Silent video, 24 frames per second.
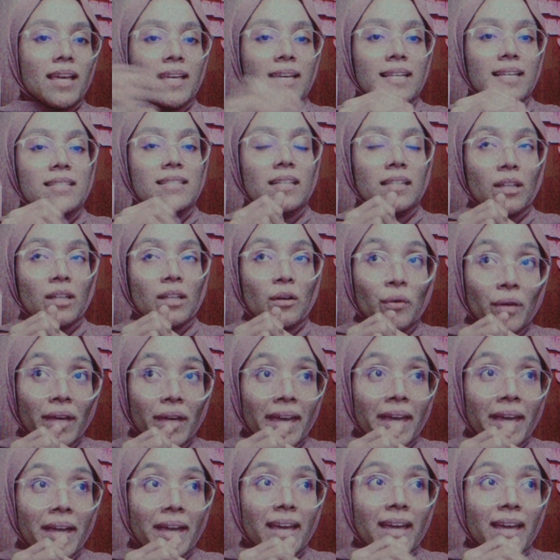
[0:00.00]
He is a
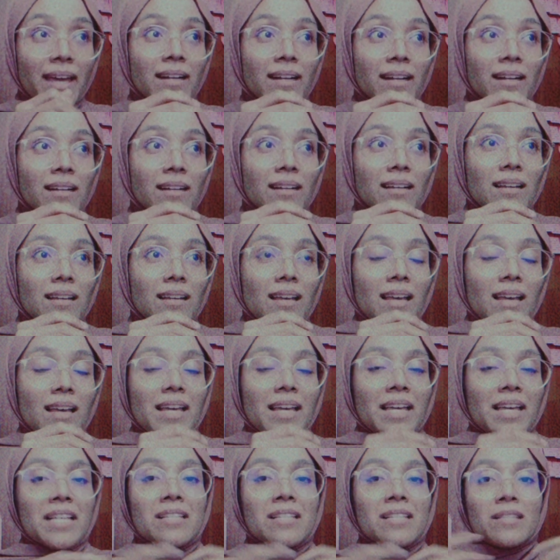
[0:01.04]
tauke and
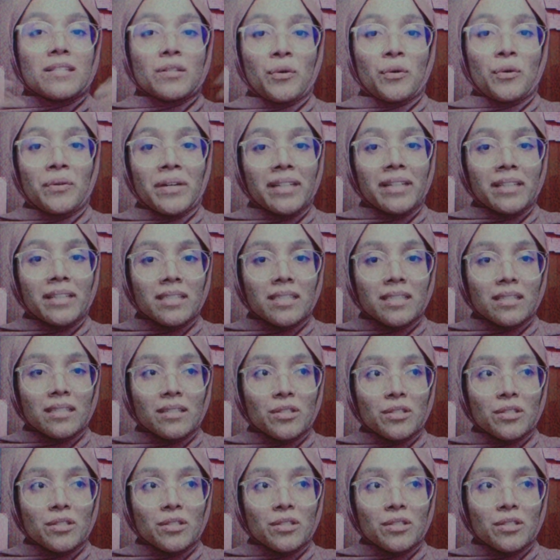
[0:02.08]
he's so rich,